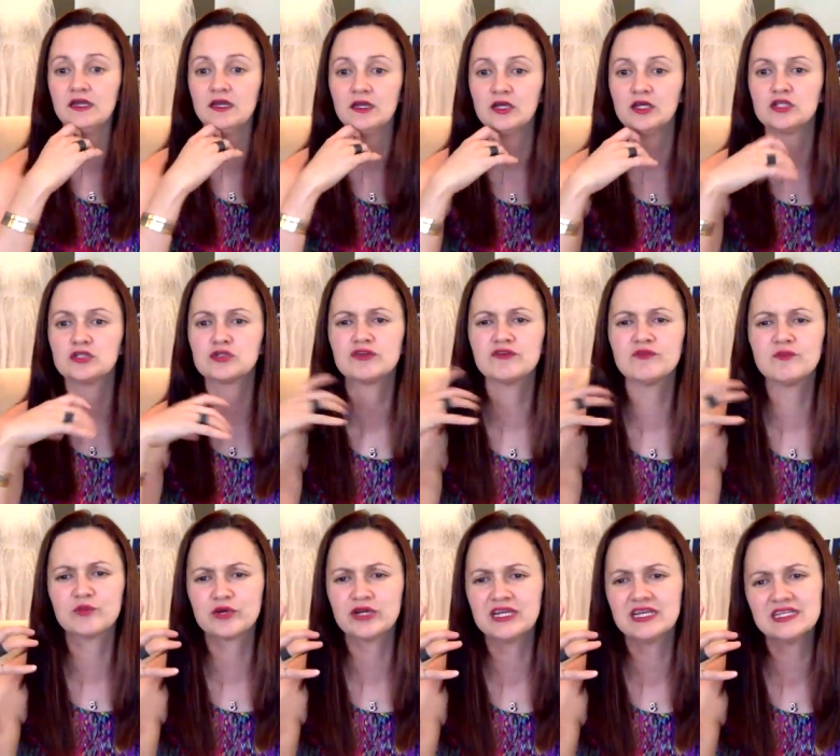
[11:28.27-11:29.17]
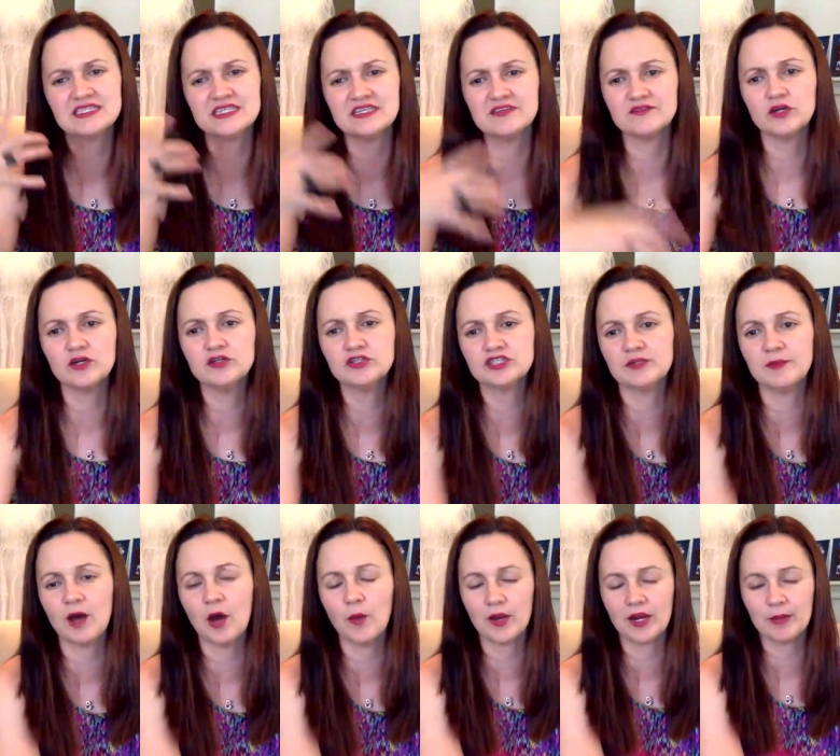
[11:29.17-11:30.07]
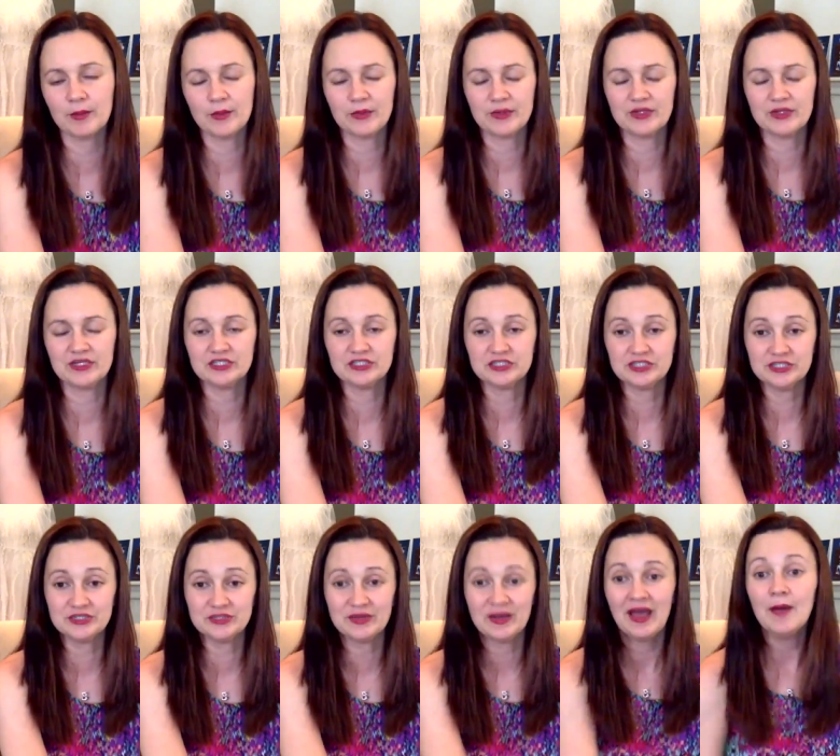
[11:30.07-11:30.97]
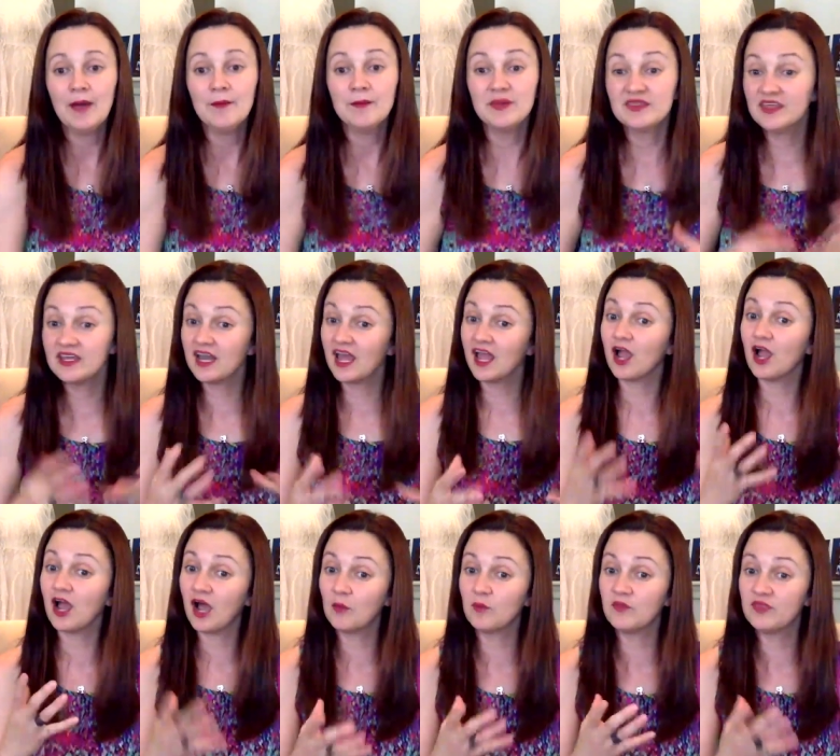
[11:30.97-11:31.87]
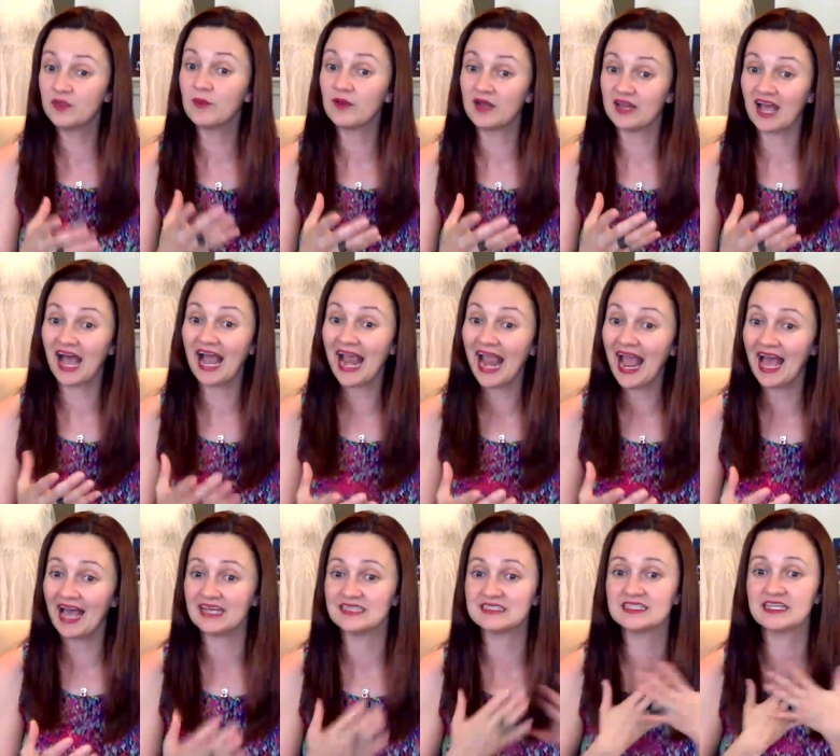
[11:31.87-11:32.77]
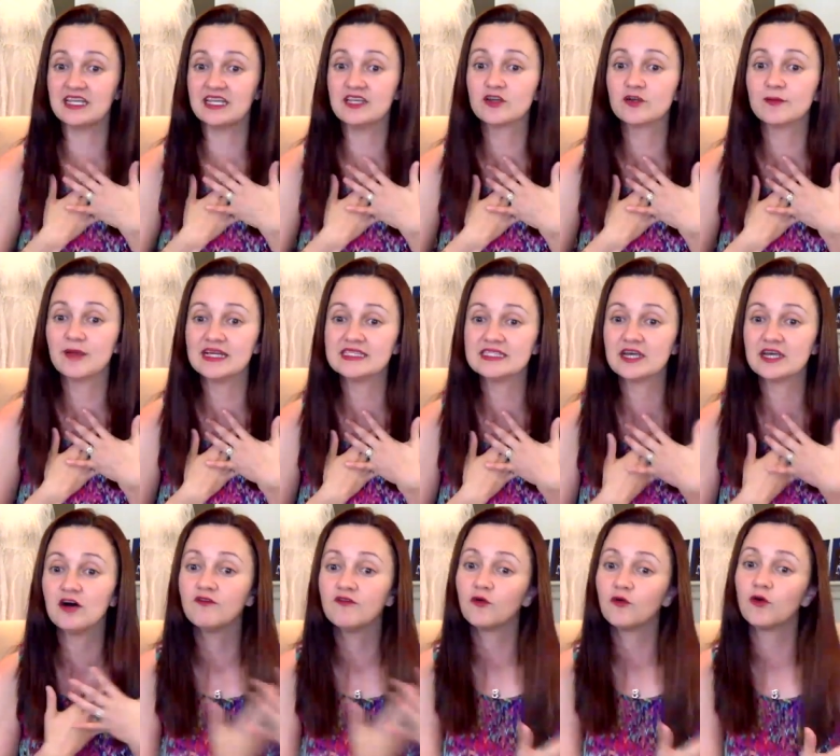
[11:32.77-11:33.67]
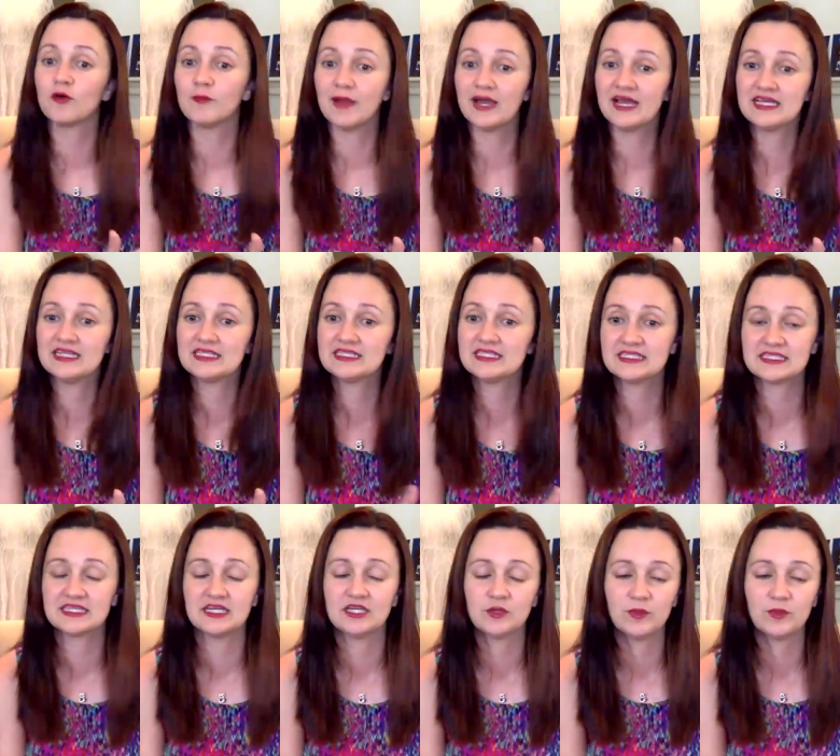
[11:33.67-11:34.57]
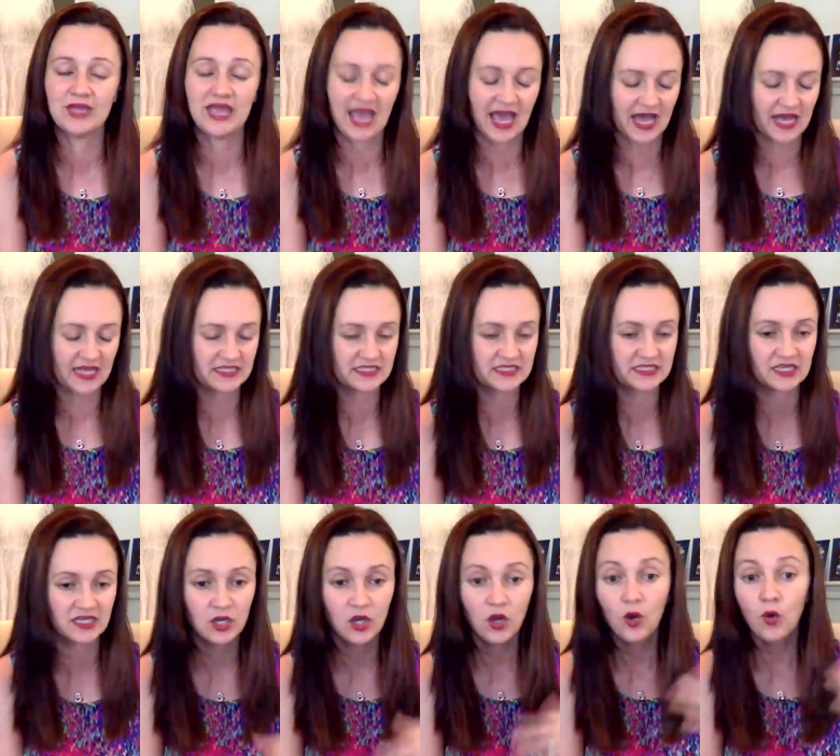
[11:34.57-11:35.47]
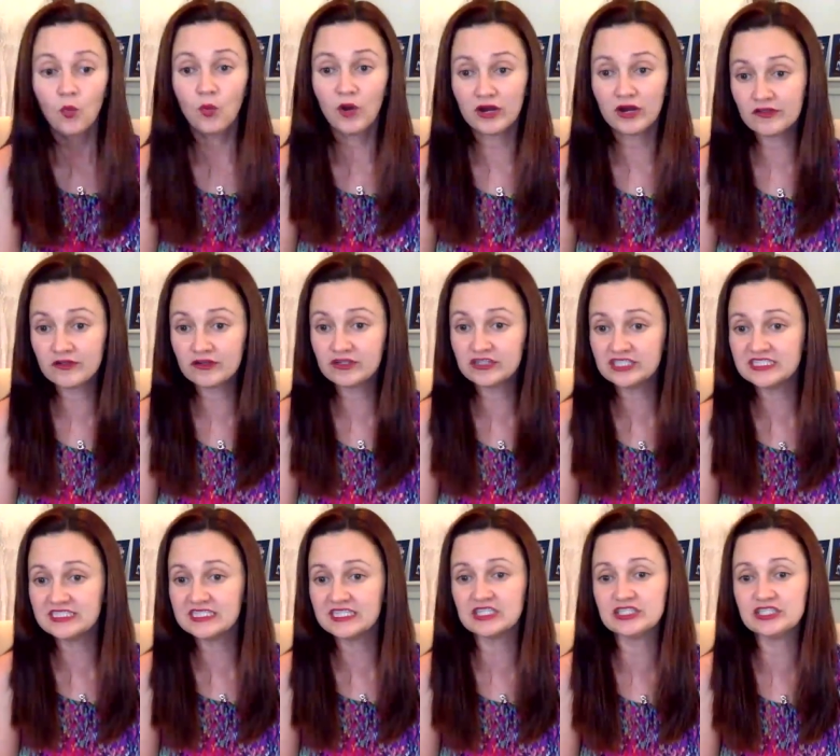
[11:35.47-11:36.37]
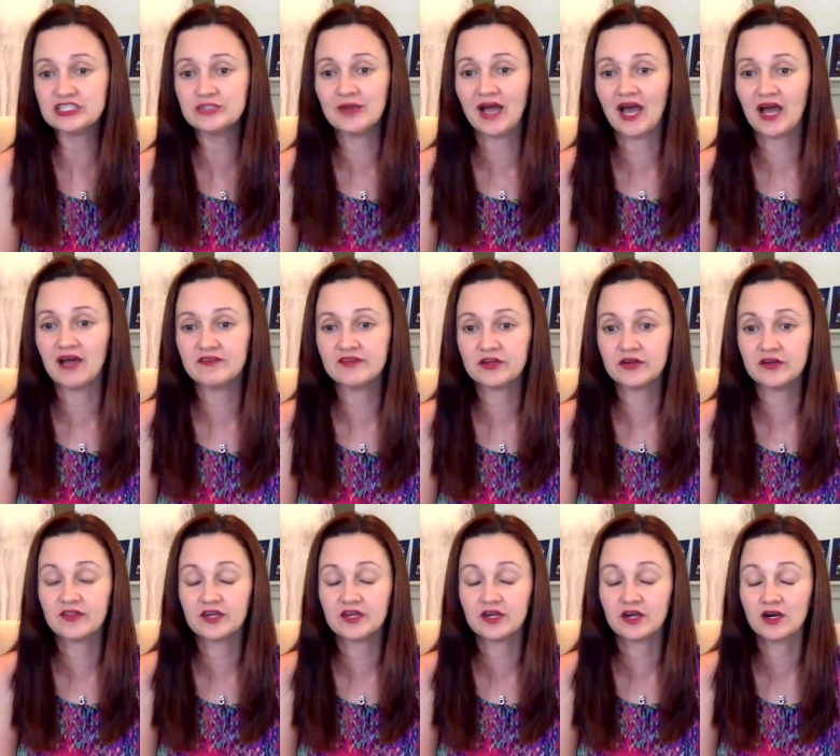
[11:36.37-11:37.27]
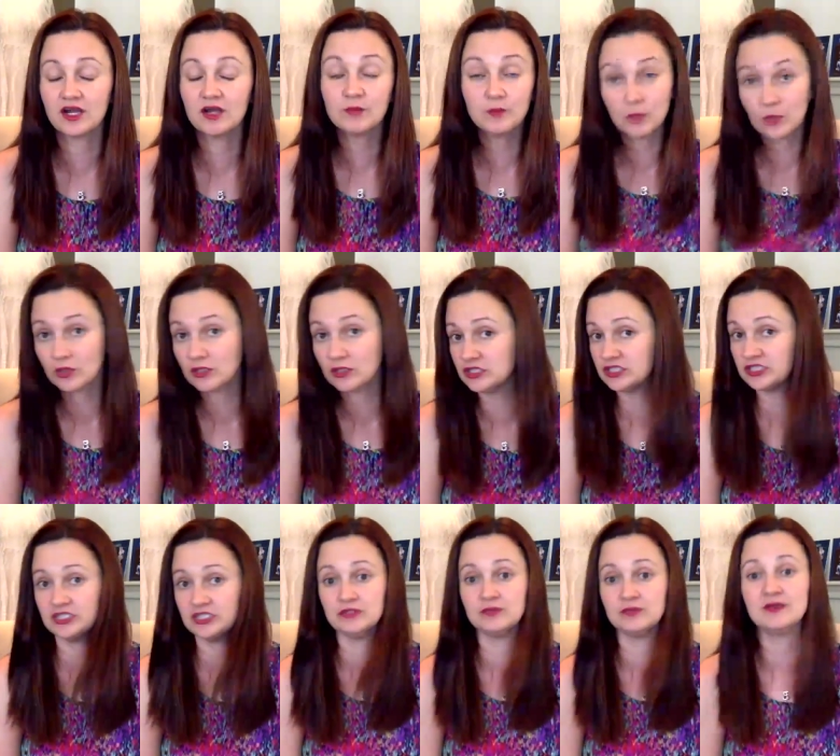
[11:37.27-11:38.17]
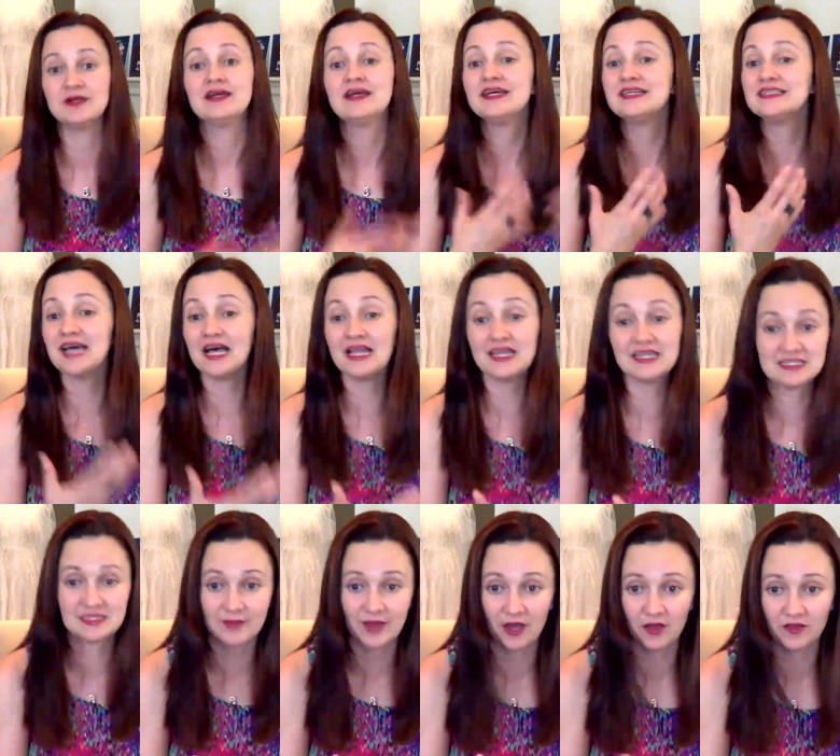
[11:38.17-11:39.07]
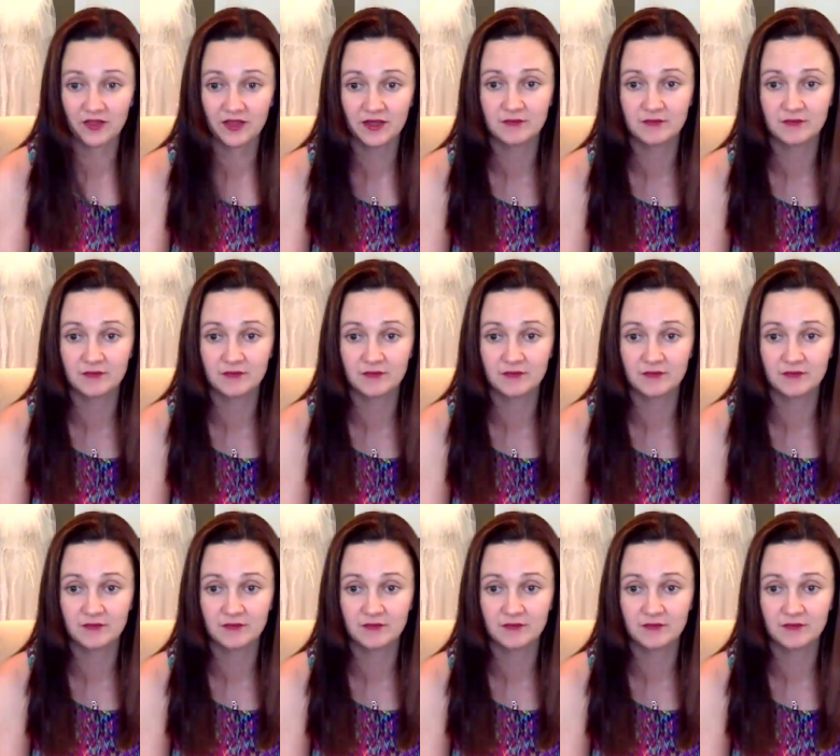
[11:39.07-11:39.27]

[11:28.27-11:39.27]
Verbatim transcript: sort of preconceived notion about what I'm going to do. But then I, then I ask either myself or my assistant, we ask, what other details do you have here that are important to you? Tell us about them.